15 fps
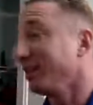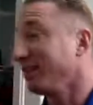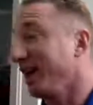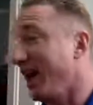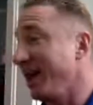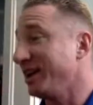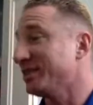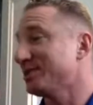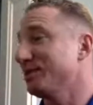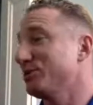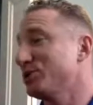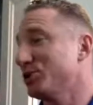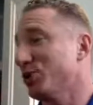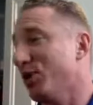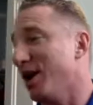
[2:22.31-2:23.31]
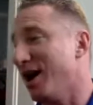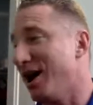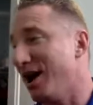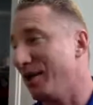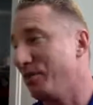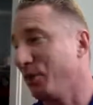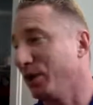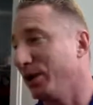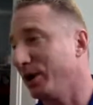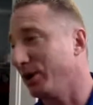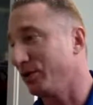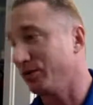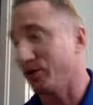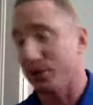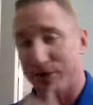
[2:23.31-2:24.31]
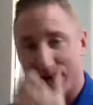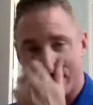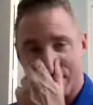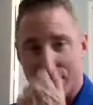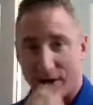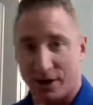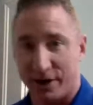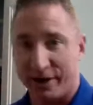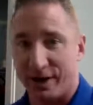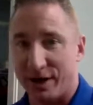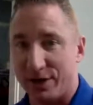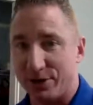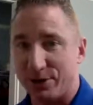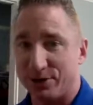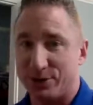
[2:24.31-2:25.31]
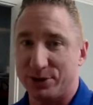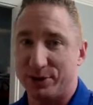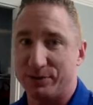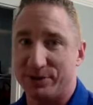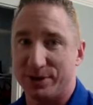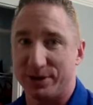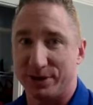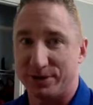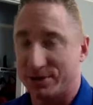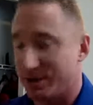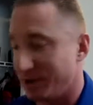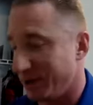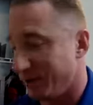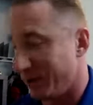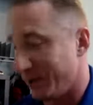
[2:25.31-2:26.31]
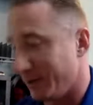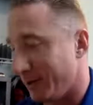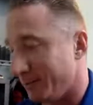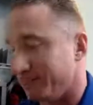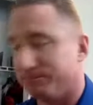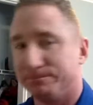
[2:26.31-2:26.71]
Like, subscribe. We're going to go do this on YouTube too. So here we go.